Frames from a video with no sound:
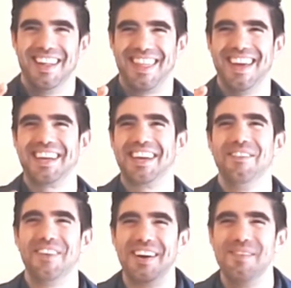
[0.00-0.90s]
Thank you
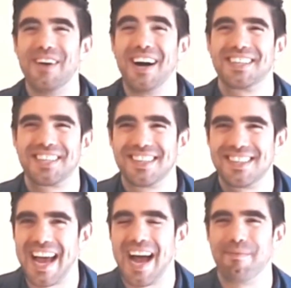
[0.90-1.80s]
very much,
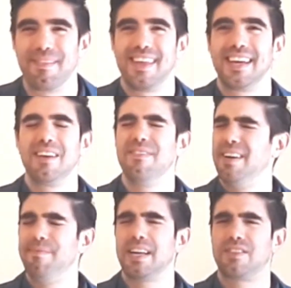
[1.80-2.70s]
Sam. Thank you
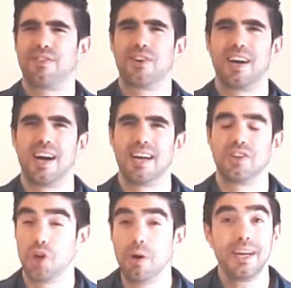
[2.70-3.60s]
very much for uh,
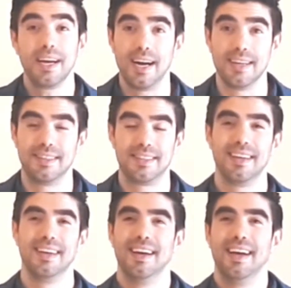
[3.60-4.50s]
showing us
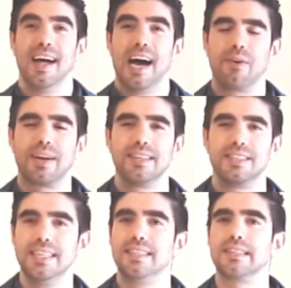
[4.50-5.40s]
how can
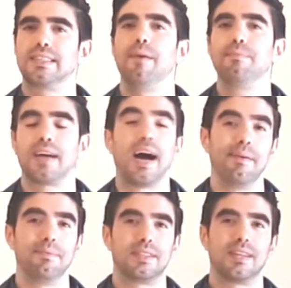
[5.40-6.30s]
Jesus
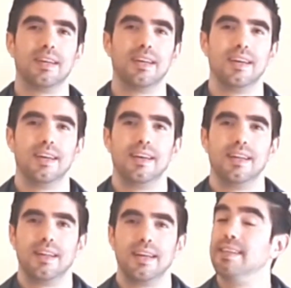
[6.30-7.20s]
sometimes
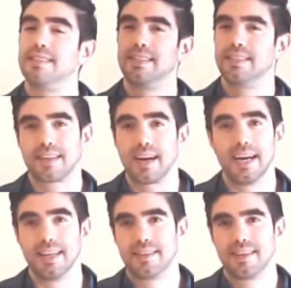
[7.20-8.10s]
is in
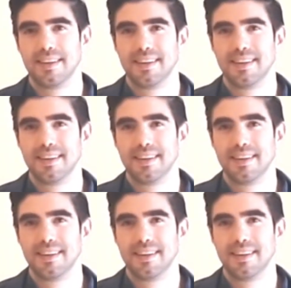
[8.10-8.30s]
disguise.